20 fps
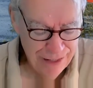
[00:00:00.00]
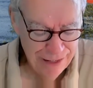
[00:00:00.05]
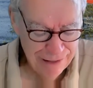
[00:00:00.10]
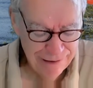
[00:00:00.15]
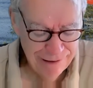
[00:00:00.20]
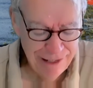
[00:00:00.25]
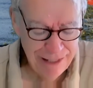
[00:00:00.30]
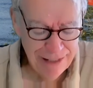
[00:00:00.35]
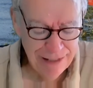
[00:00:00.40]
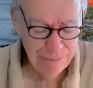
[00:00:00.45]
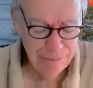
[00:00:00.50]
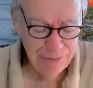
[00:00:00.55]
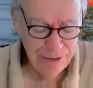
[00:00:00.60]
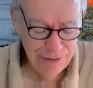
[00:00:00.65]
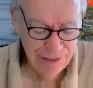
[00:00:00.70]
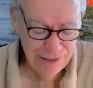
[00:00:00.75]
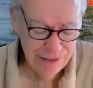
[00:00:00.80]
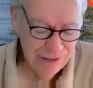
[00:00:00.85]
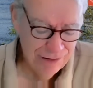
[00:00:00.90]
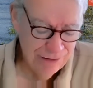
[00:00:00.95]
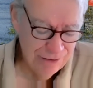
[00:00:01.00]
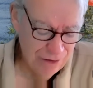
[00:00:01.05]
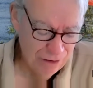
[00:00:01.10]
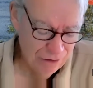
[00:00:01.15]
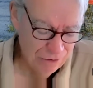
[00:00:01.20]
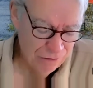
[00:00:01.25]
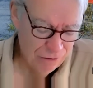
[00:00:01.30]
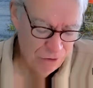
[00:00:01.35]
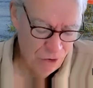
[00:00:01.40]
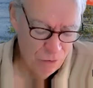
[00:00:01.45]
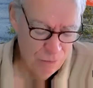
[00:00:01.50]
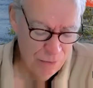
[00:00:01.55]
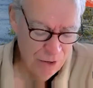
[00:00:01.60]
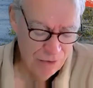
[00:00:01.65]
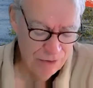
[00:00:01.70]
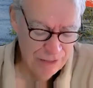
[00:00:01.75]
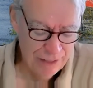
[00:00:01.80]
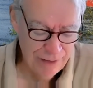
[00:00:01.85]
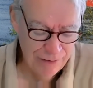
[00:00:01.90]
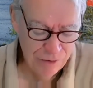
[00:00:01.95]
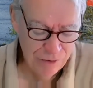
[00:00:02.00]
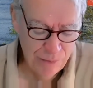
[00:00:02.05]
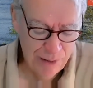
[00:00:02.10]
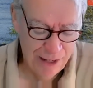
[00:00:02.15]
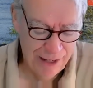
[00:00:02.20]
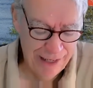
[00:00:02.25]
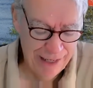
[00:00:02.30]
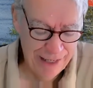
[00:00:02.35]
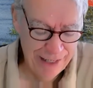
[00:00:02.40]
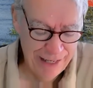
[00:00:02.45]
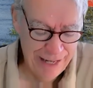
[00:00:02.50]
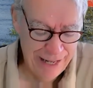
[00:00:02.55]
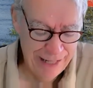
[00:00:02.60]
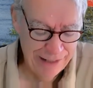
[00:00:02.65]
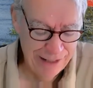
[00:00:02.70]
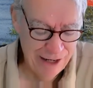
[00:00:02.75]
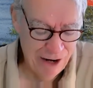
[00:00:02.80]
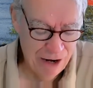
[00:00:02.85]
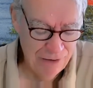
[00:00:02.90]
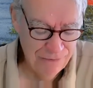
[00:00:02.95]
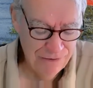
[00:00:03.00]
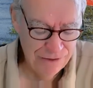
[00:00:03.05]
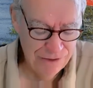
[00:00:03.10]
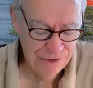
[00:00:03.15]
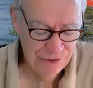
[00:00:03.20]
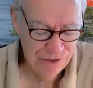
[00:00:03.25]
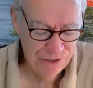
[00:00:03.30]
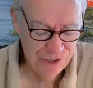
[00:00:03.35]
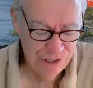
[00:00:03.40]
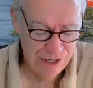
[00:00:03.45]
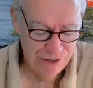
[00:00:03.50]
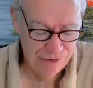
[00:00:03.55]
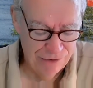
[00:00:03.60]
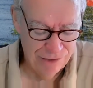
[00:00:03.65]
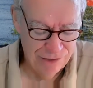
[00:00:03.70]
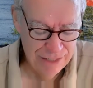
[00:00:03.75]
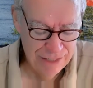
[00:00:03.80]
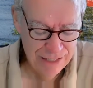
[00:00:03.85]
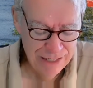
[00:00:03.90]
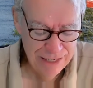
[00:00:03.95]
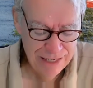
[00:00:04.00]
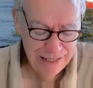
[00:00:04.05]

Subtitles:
A second police rowboat comes by, and the officer shouts,